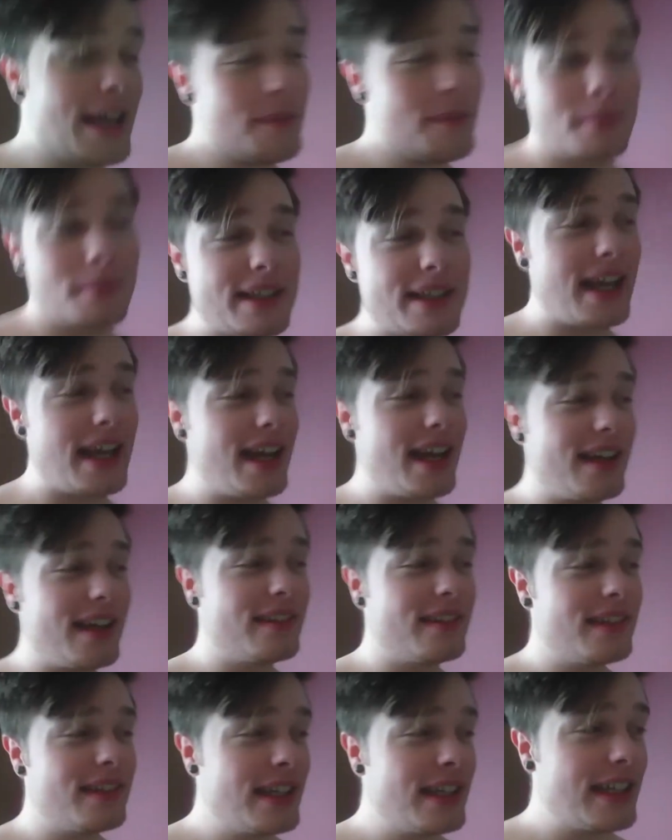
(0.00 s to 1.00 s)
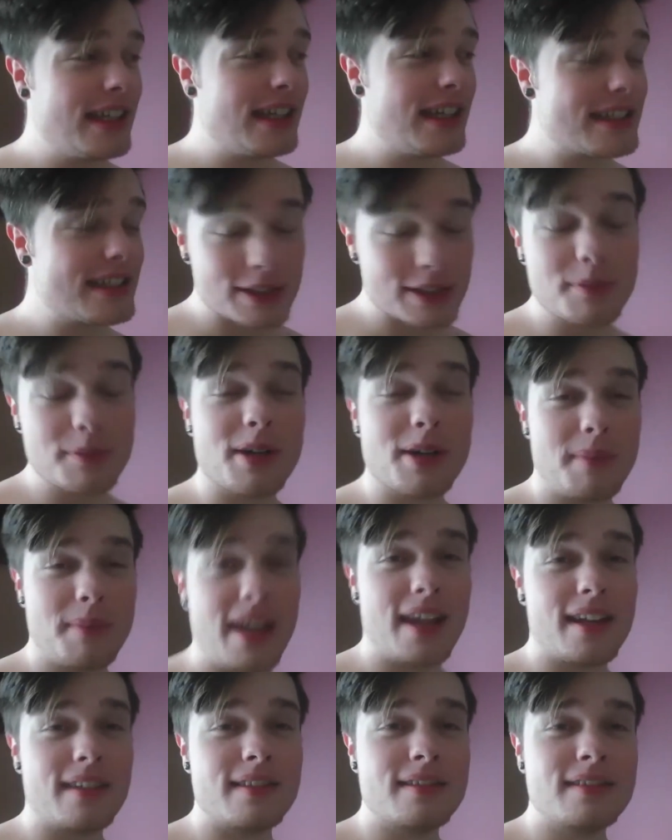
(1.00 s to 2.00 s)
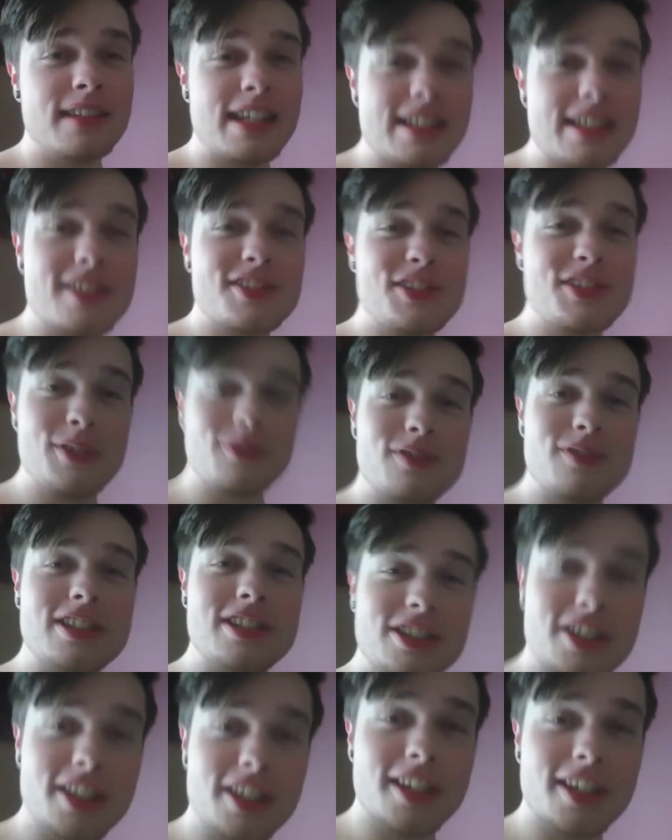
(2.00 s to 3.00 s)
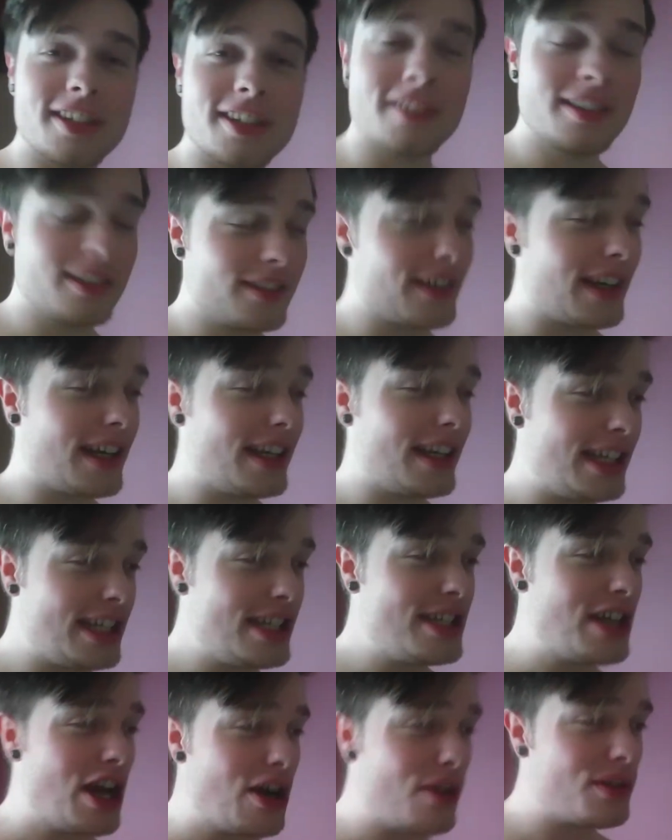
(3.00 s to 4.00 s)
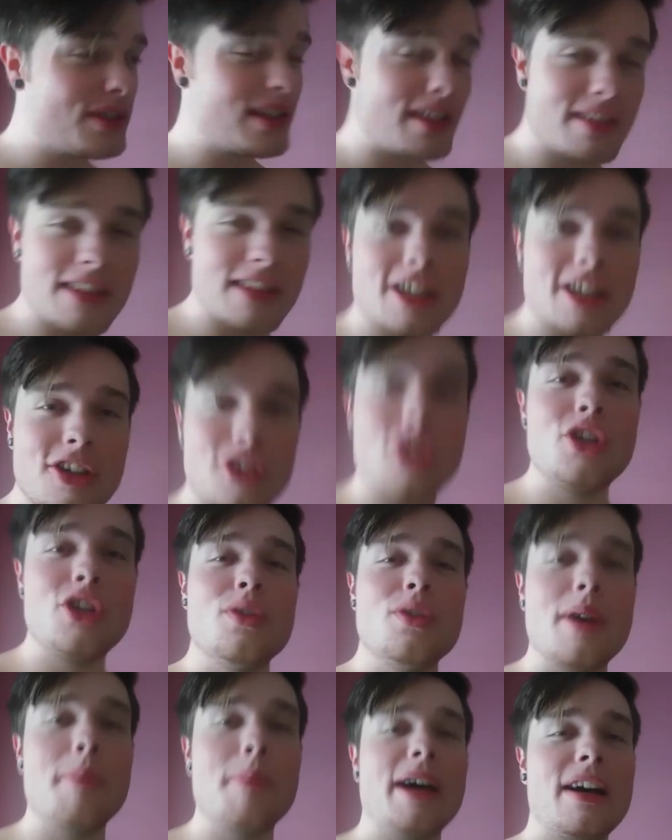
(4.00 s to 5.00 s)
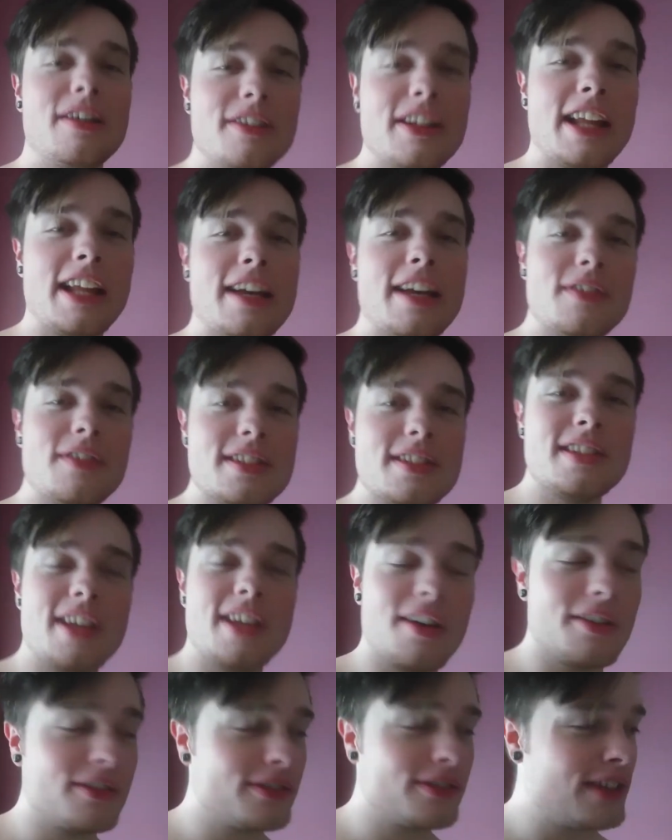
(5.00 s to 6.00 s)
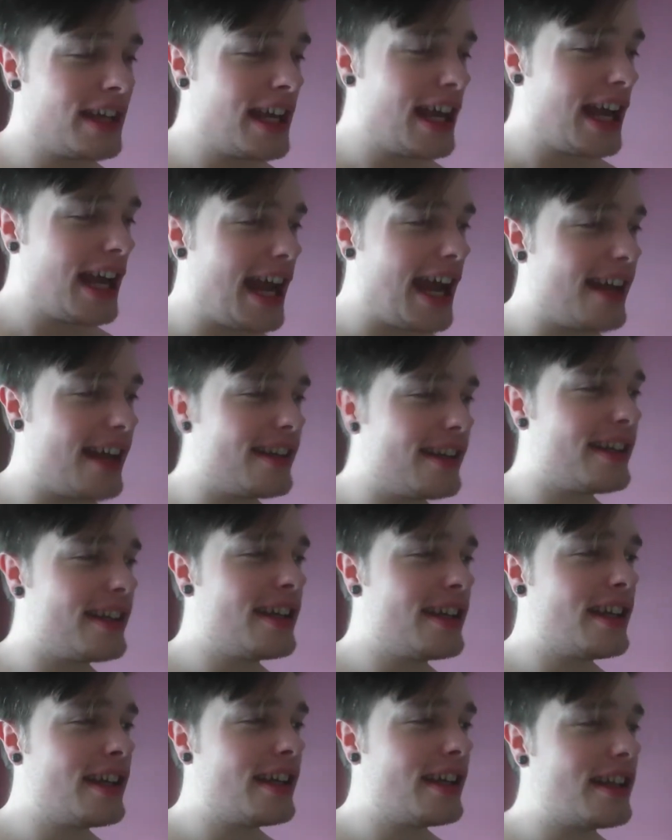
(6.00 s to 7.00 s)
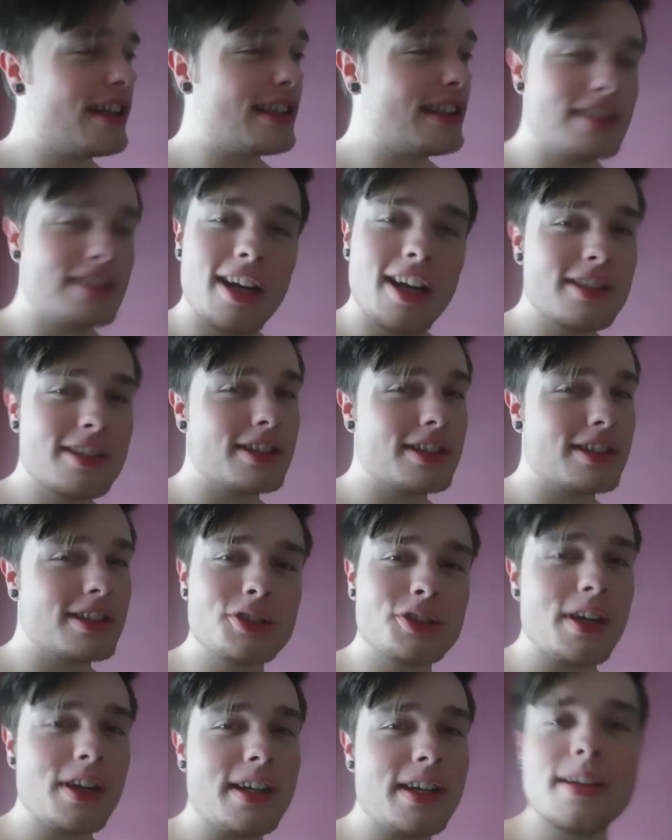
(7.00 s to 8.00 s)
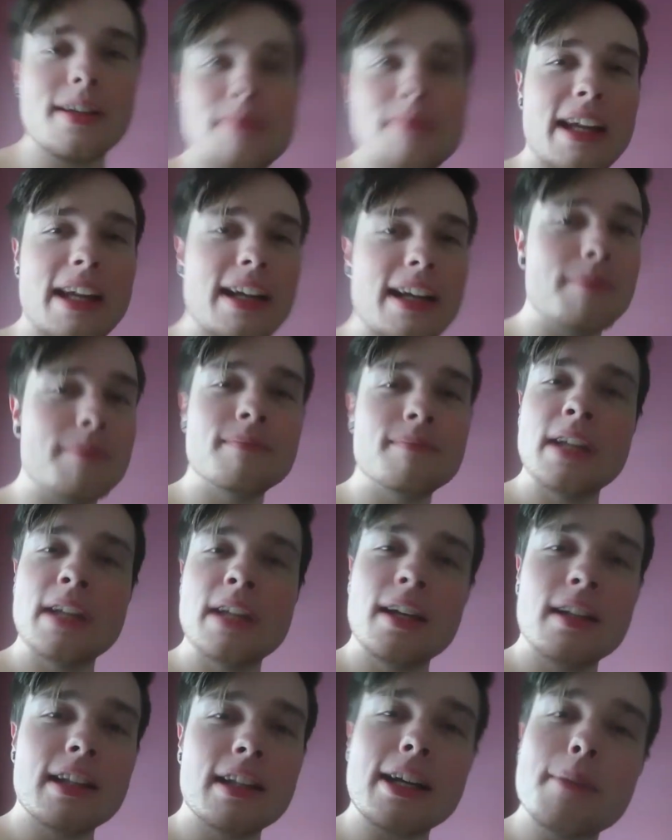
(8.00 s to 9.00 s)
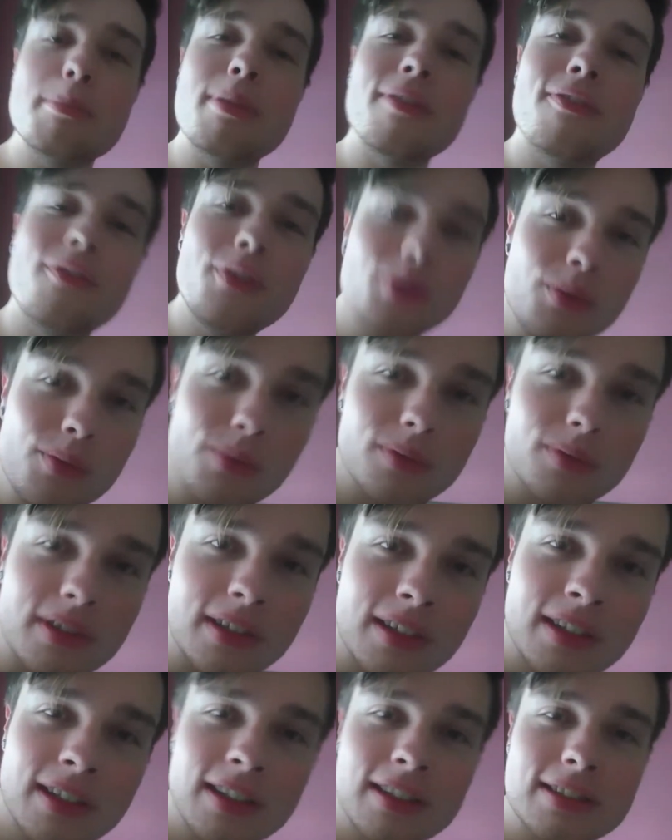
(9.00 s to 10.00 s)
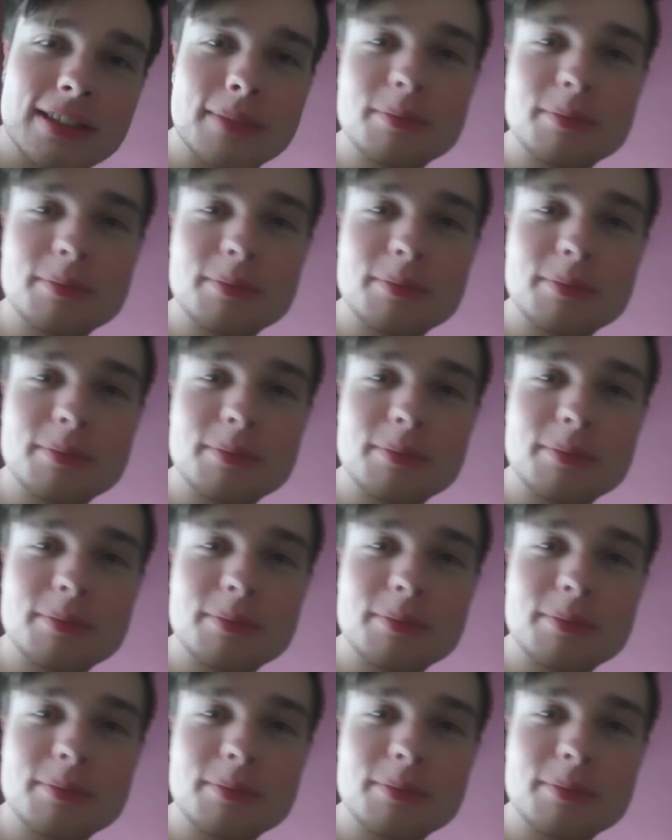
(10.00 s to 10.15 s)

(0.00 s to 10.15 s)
My dad is a smart man. He's a civil engineer, right? He knows a thing or two about life itself. And his doctor is treating him like a buffoon, some